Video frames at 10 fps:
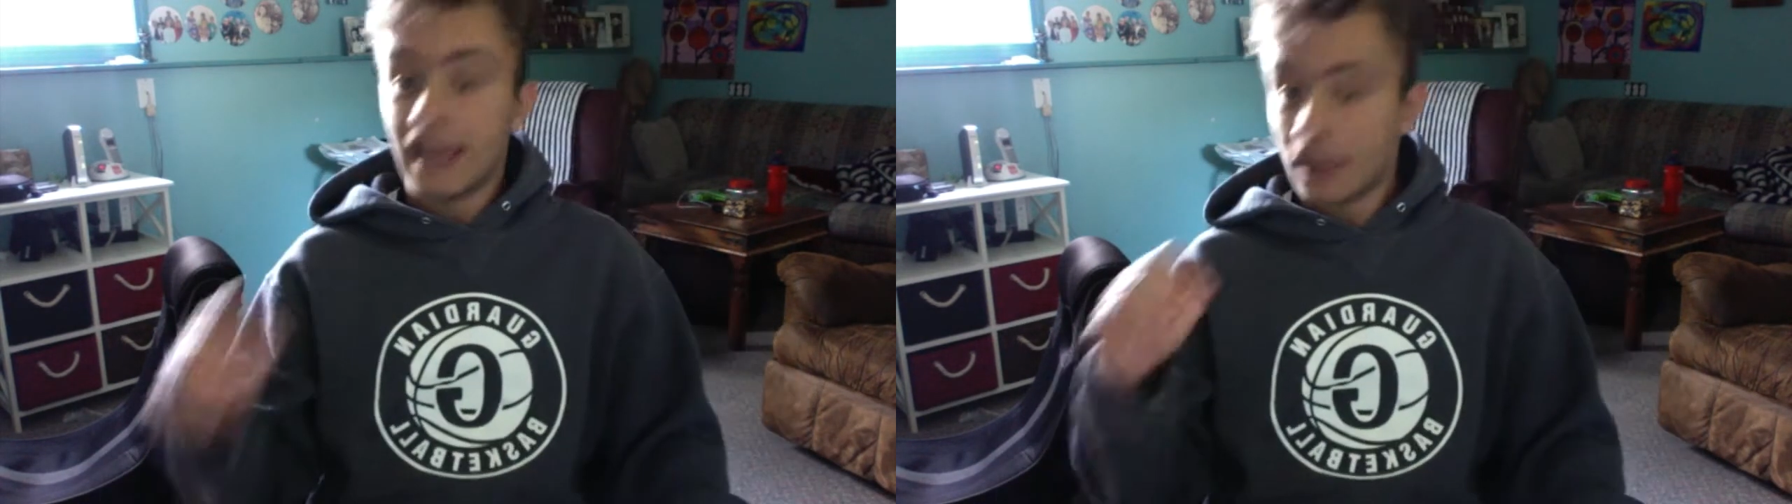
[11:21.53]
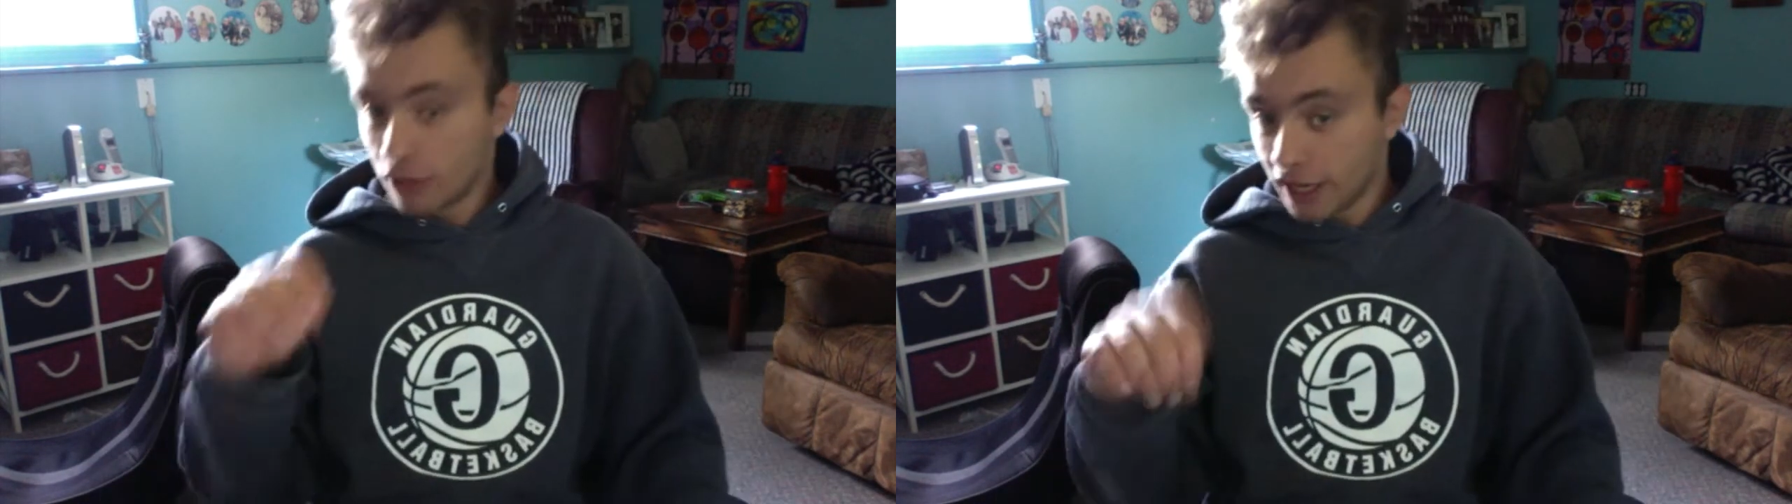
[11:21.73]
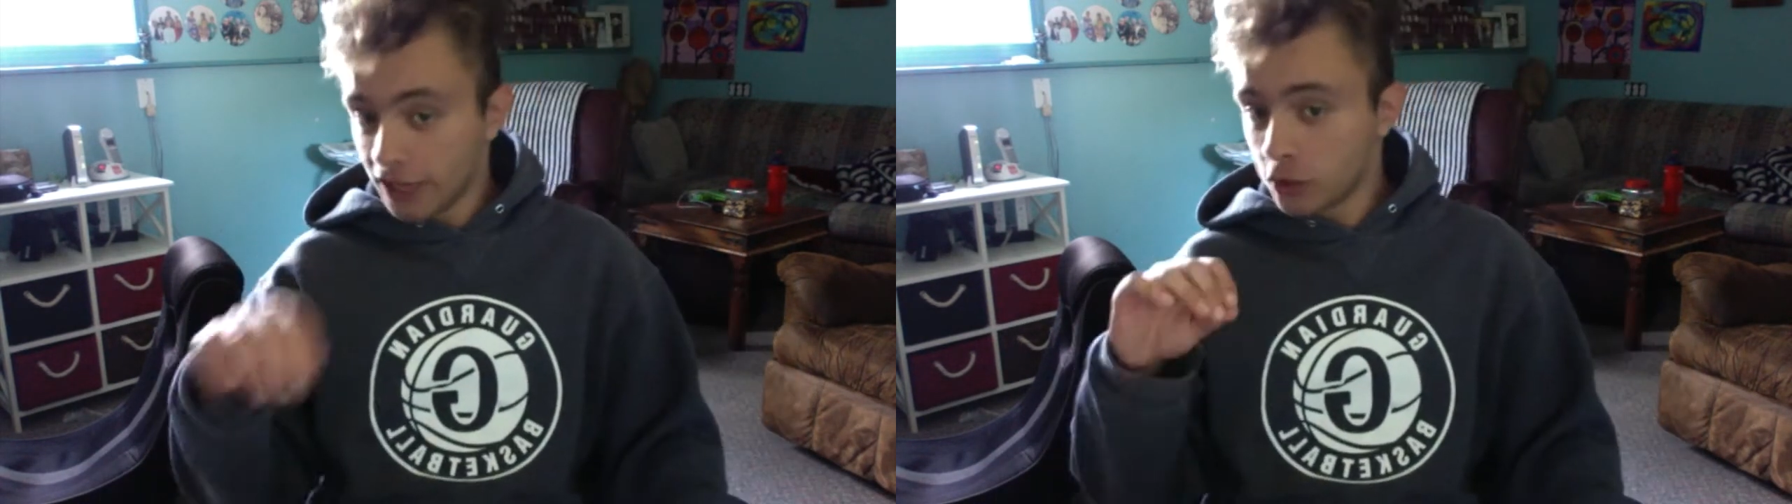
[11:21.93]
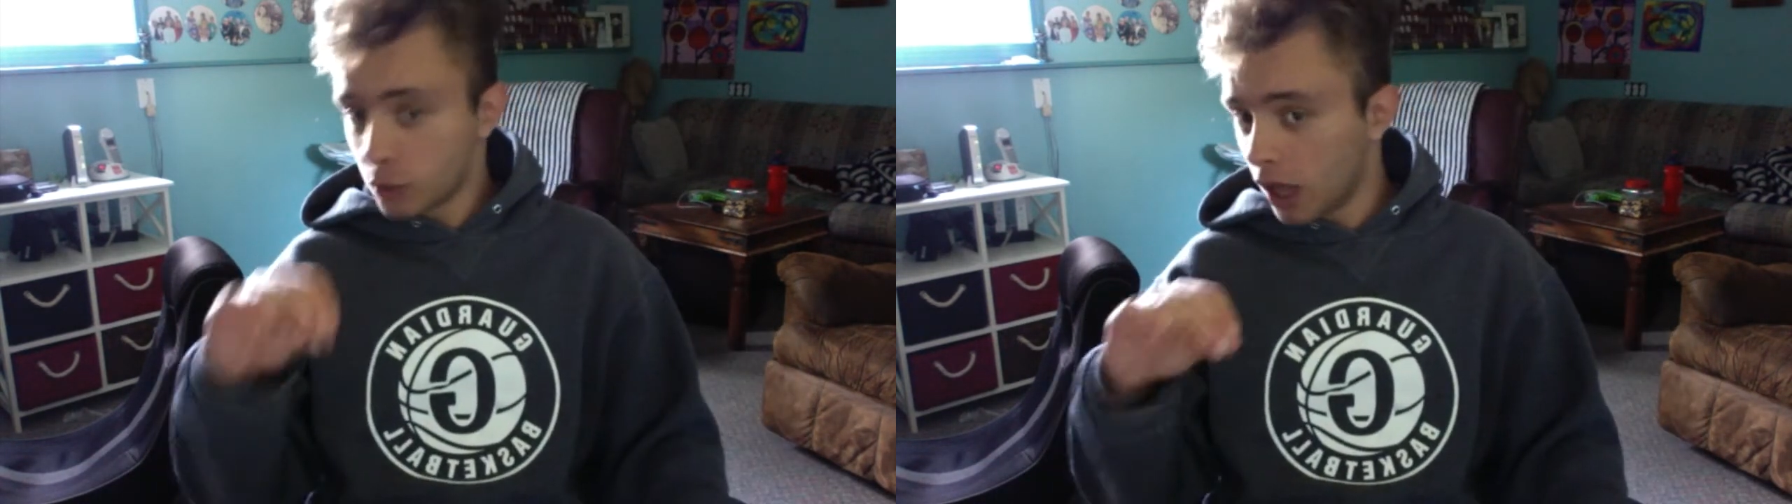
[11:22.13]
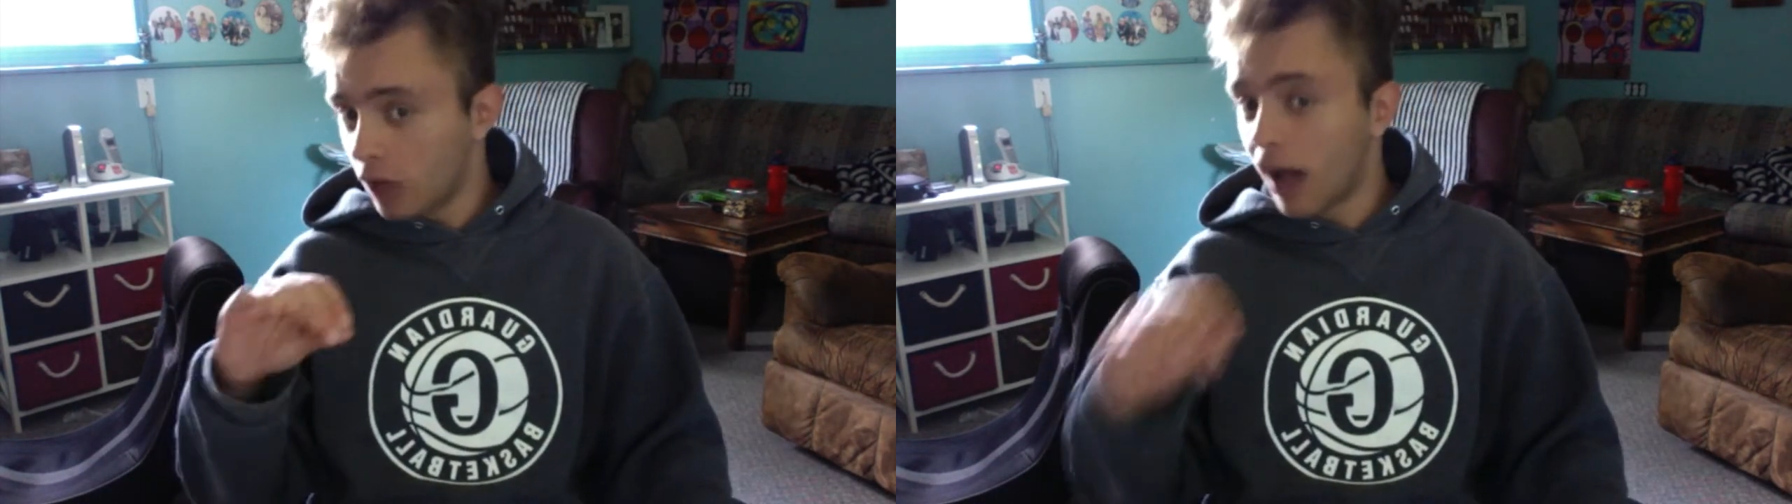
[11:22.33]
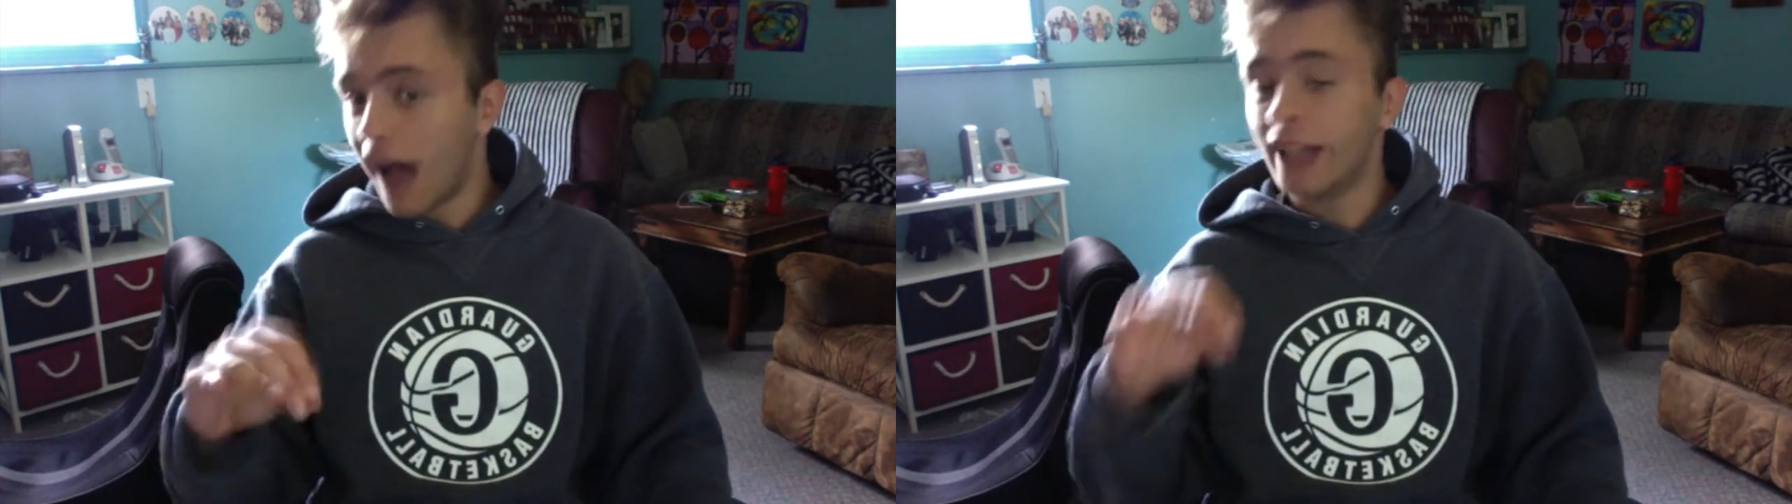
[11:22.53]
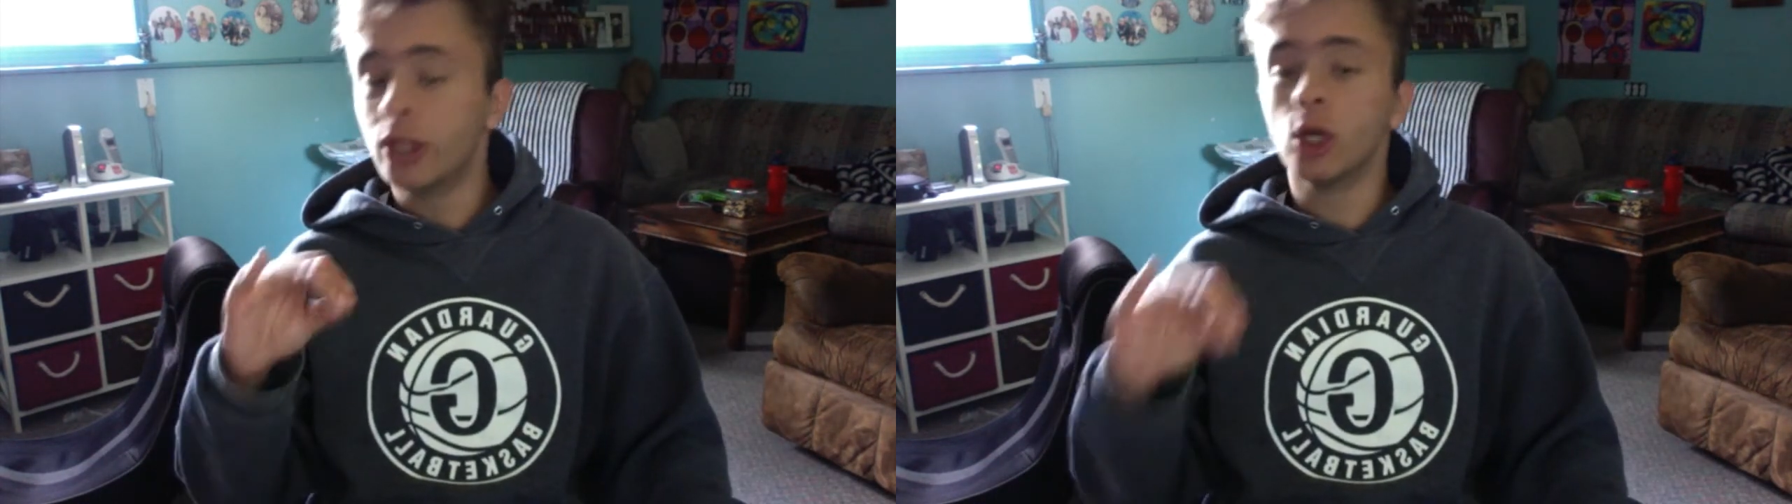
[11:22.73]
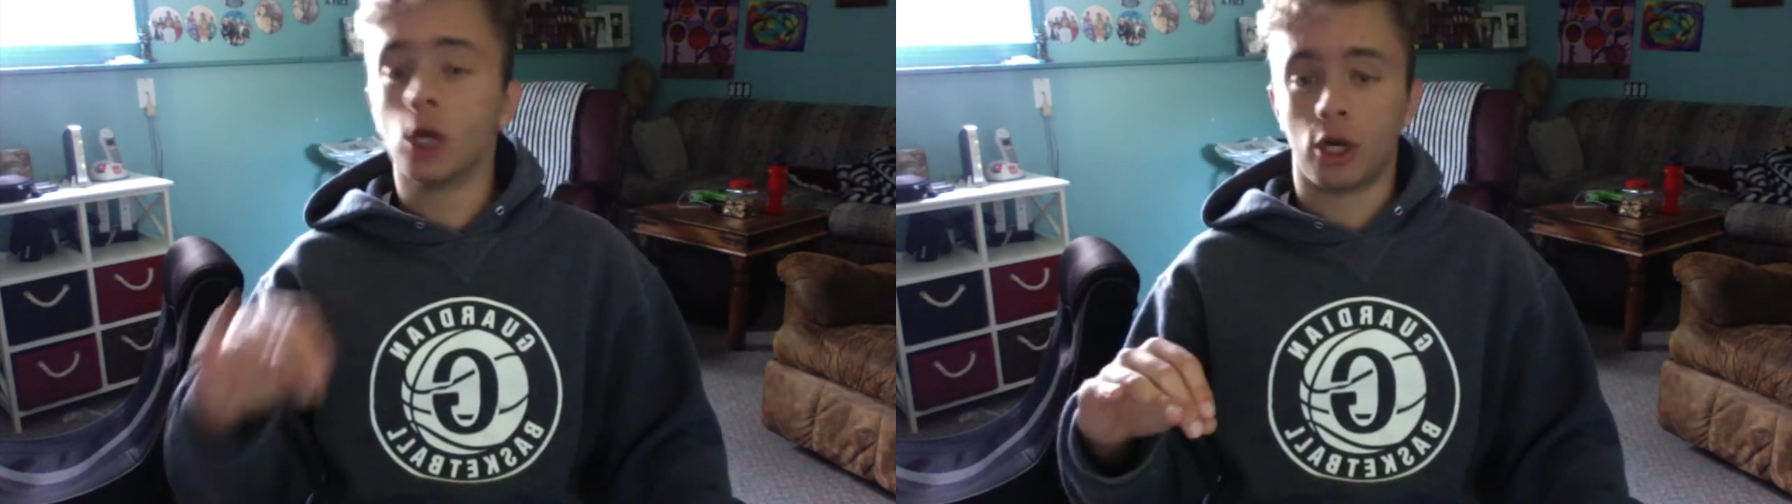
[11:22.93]
In grade 12, I
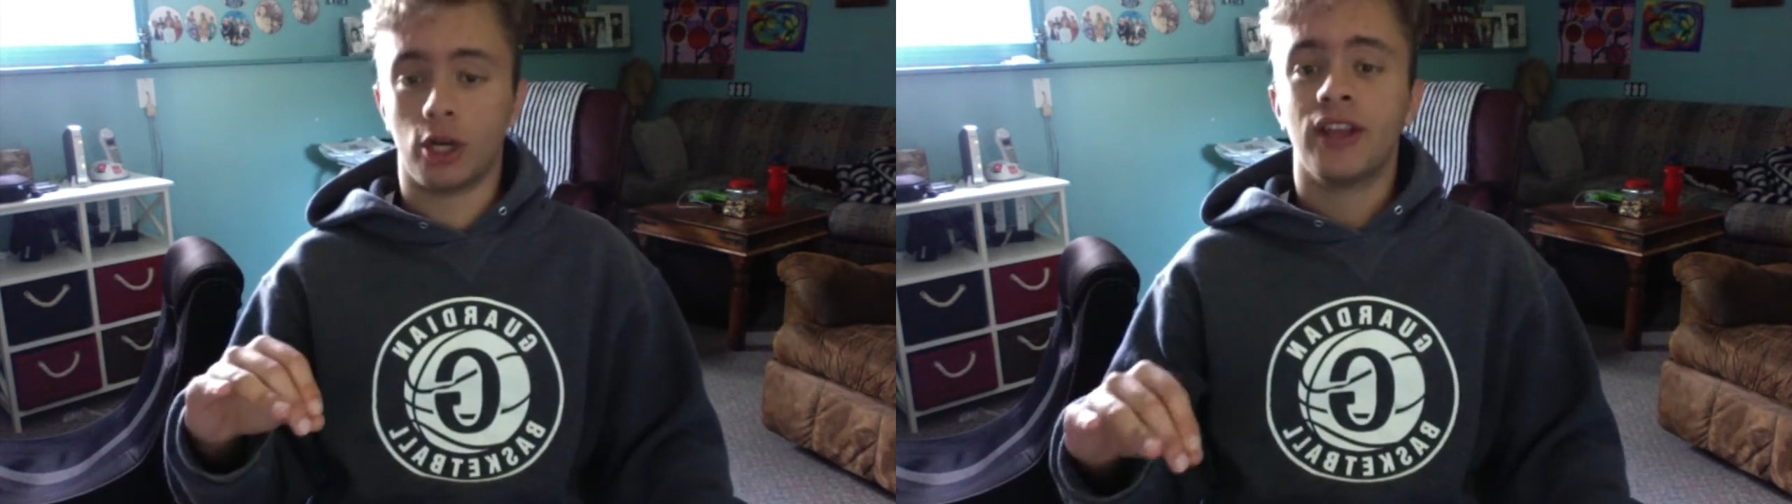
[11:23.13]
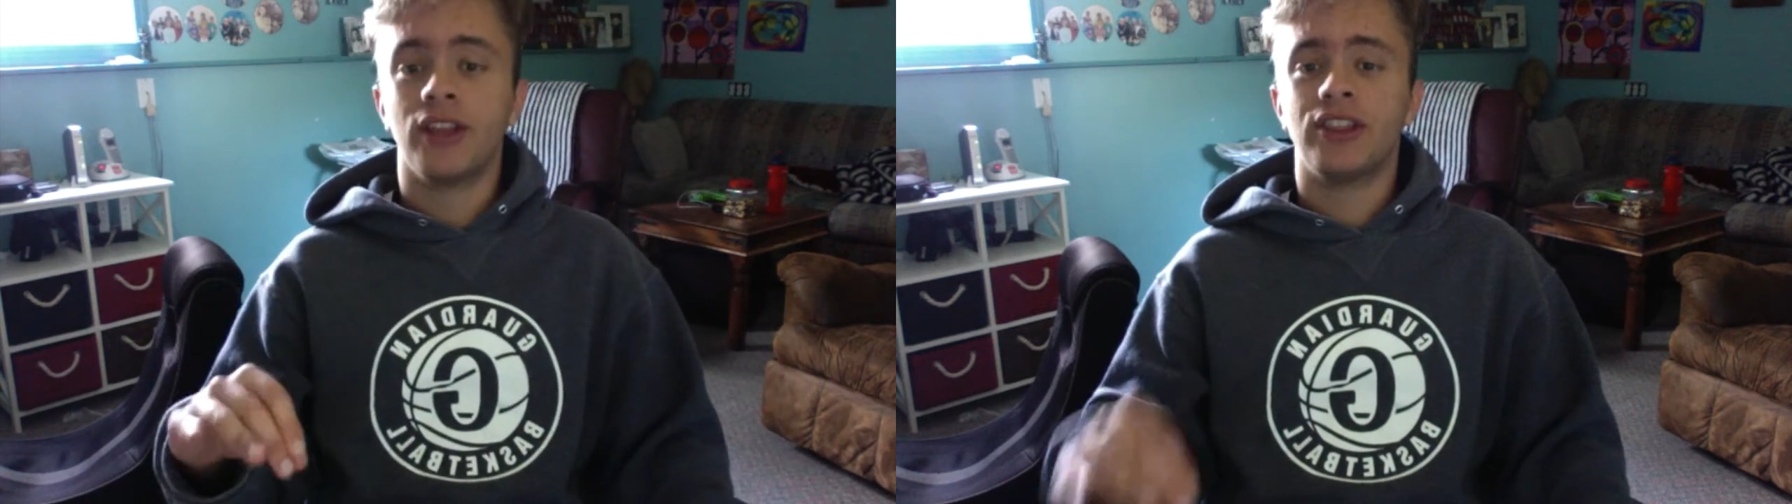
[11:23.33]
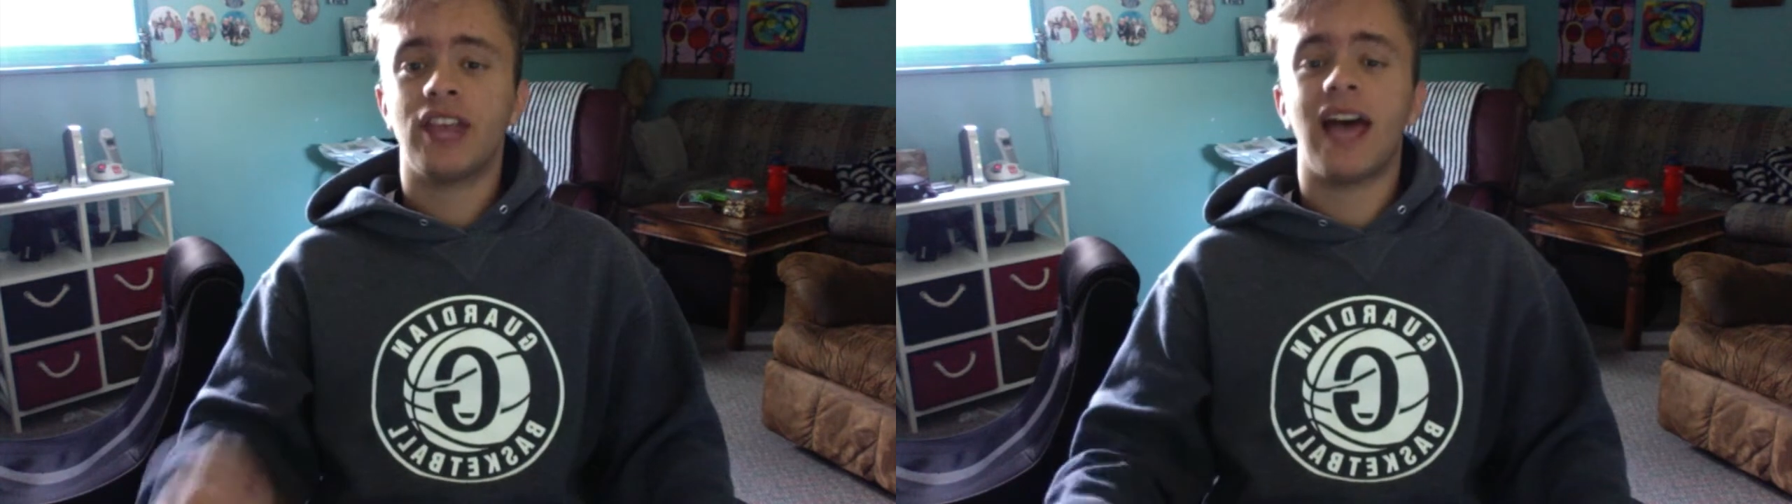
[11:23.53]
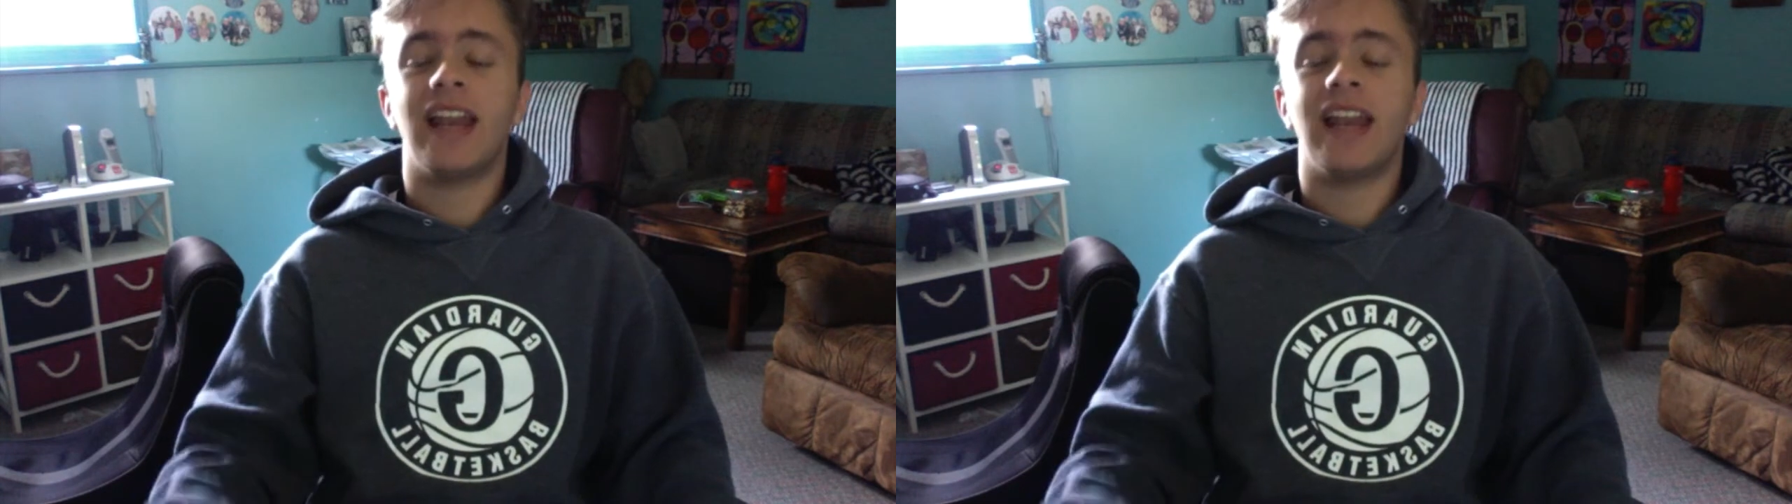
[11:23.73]
learned that